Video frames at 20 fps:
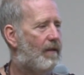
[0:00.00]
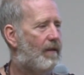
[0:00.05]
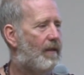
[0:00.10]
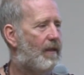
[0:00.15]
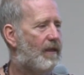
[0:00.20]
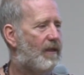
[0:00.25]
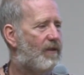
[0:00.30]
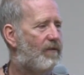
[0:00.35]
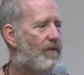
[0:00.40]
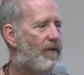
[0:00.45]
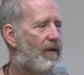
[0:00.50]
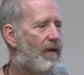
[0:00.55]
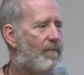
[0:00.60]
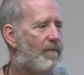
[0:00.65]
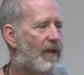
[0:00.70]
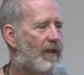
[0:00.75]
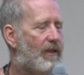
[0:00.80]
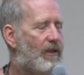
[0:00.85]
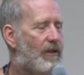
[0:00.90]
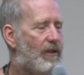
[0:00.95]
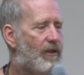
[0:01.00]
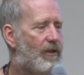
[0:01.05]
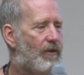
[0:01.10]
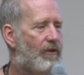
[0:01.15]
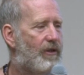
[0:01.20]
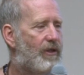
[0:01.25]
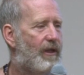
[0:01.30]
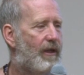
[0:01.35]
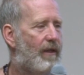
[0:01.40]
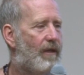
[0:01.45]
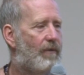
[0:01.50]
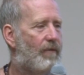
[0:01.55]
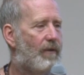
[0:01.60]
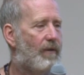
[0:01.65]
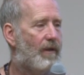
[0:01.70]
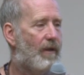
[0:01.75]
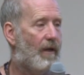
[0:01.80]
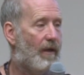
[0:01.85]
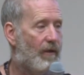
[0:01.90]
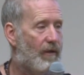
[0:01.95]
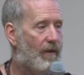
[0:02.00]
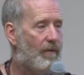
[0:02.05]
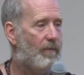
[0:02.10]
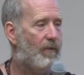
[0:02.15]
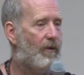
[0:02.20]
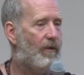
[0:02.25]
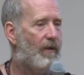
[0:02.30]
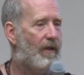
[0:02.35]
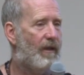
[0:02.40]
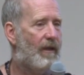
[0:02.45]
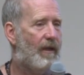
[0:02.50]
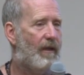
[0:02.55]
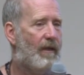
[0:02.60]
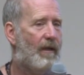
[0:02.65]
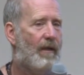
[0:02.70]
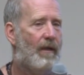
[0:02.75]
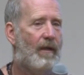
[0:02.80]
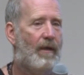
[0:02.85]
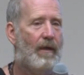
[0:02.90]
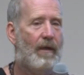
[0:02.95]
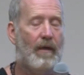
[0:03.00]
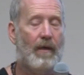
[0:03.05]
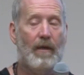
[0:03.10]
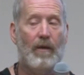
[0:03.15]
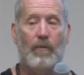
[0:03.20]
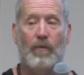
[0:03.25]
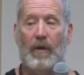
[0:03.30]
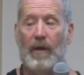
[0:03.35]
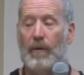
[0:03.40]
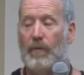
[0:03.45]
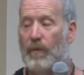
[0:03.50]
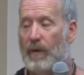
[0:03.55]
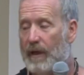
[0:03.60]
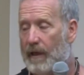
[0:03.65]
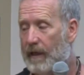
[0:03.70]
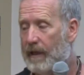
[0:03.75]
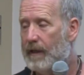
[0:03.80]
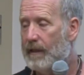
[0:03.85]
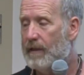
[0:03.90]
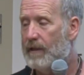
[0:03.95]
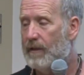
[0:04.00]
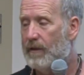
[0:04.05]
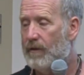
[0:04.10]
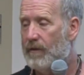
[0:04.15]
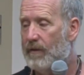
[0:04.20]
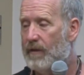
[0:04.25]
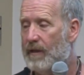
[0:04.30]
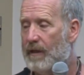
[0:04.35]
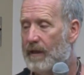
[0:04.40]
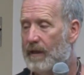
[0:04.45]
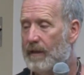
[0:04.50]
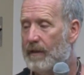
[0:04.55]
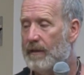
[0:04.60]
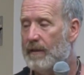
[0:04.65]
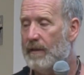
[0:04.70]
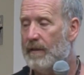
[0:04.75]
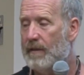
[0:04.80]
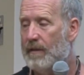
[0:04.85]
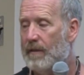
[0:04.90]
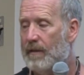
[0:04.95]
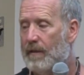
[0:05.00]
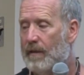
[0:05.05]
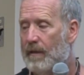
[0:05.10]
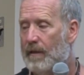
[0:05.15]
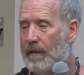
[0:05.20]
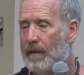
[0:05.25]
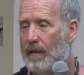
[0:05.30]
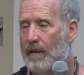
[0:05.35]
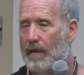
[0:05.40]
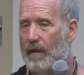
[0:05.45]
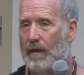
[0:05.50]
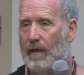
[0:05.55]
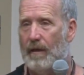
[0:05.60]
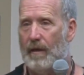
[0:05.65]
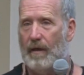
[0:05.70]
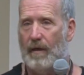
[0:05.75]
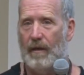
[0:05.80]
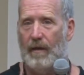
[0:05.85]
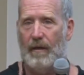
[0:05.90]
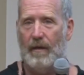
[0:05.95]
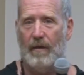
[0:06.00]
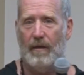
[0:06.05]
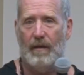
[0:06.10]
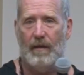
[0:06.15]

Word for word: that's very much associated with our community and the way we like to do things. And